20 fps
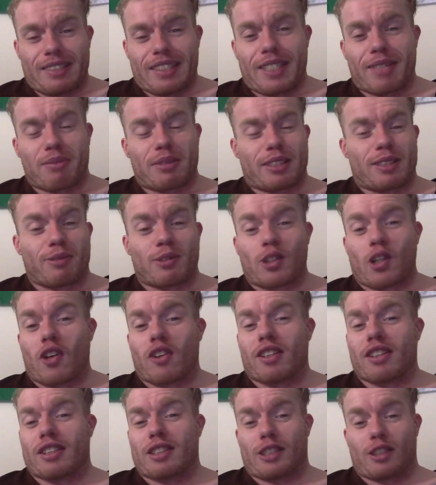give me some
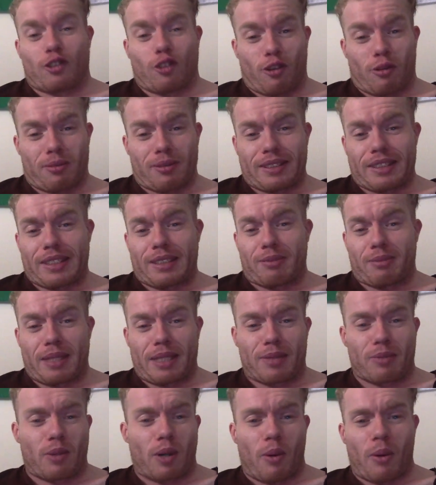chocolate and strawberries in
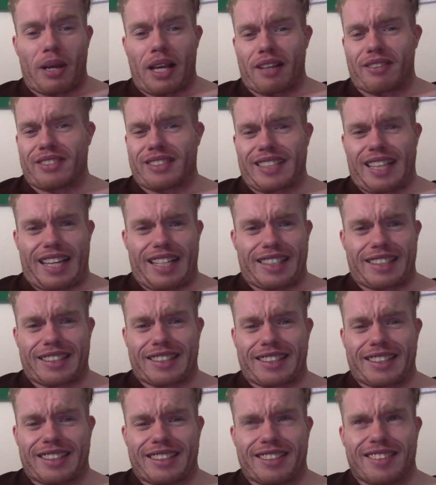bed while we have
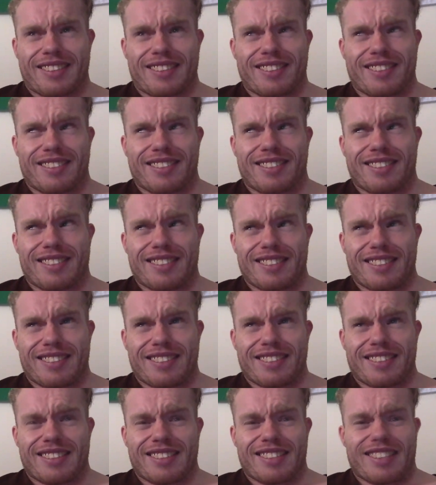sex.
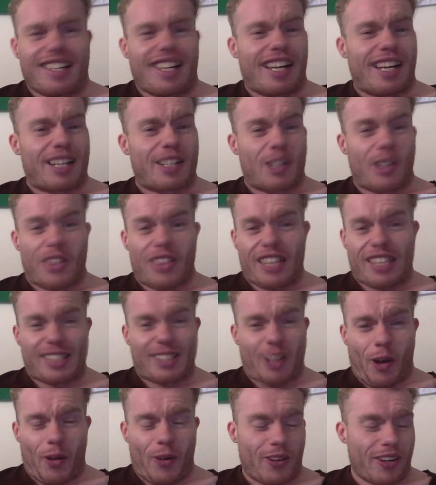I don't think
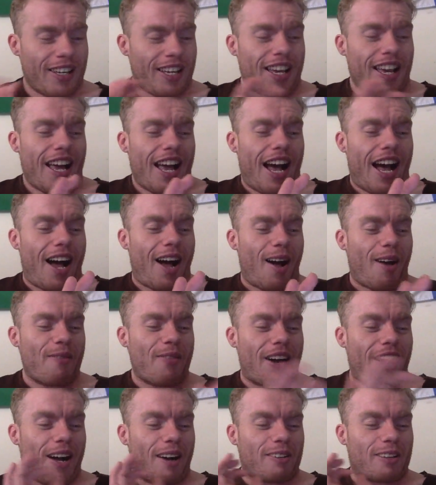so.
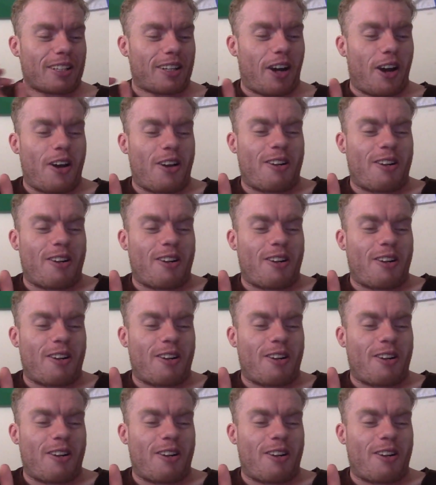Um, I'm gonna